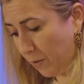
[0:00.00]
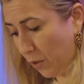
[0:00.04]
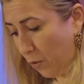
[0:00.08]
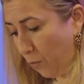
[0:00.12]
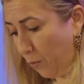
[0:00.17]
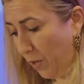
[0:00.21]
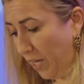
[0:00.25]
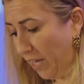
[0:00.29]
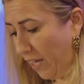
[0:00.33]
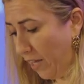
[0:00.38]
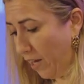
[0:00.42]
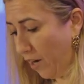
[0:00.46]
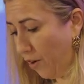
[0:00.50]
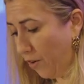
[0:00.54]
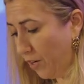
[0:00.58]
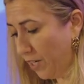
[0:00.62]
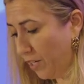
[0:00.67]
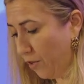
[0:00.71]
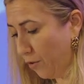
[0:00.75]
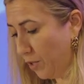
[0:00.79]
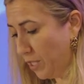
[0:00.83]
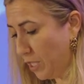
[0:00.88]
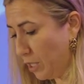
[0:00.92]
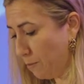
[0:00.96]
We carry
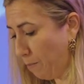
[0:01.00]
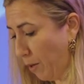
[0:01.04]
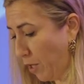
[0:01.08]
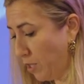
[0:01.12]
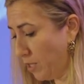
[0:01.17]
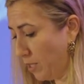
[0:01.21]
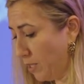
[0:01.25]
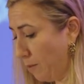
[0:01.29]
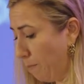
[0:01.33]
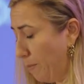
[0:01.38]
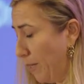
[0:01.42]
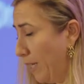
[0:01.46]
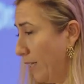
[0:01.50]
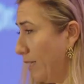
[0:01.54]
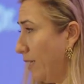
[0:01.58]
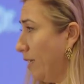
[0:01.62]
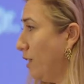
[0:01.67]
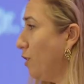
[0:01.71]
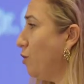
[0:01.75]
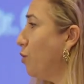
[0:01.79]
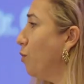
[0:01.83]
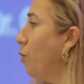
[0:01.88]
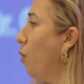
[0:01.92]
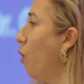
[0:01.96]
the
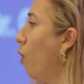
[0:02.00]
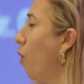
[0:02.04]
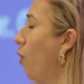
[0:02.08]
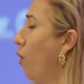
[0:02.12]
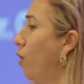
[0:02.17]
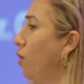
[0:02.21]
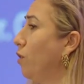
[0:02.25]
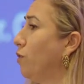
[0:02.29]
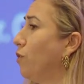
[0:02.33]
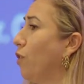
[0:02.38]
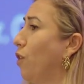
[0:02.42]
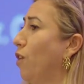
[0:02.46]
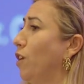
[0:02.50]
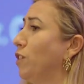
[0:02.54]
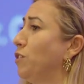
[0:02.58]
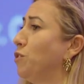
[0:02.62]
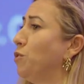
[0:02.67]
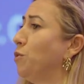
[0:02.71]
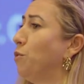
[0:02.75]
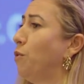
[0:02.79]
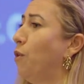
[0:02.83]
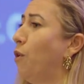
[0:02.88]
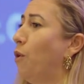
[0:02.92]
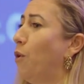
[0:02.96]
responsibility to hold on
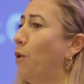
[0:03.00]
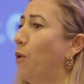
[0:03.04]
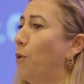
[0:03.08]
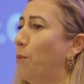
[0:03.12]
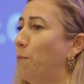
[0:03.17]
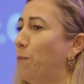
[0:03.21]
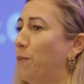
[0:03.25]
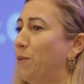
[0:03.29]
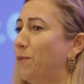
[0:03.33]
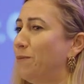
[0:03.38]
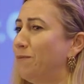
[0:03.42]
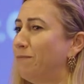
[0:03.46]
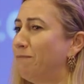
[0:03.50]
to hope.